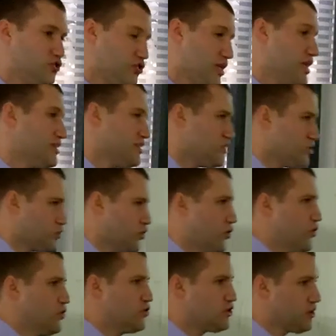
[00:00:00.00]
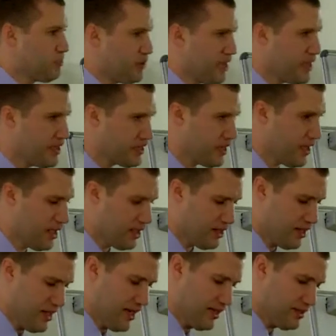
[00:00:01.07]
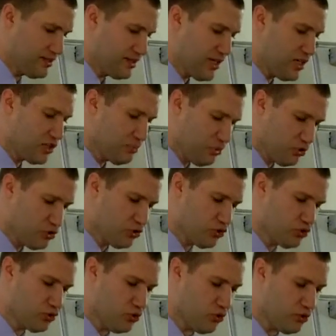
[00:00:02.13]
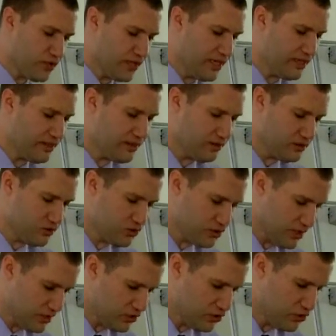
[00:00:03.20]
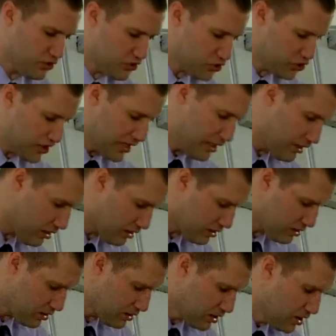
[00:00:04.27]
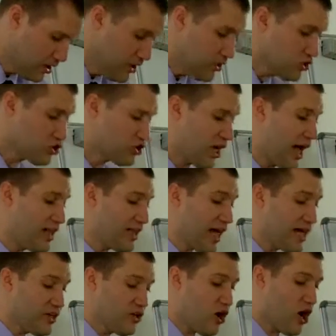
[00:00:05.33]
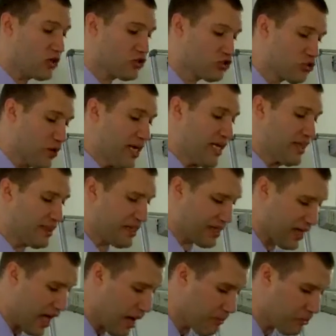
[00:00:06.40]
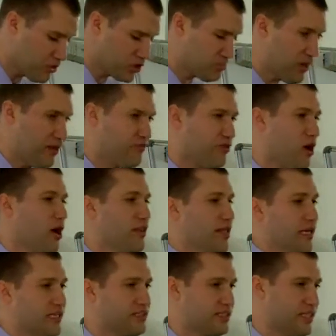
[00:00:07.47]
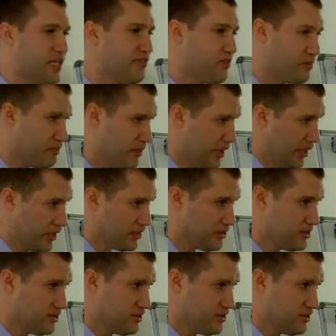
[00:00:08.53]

And Jesus turns to Peter and says, put your sword into the sheath. Shall I not drink the cup which my Father has given me?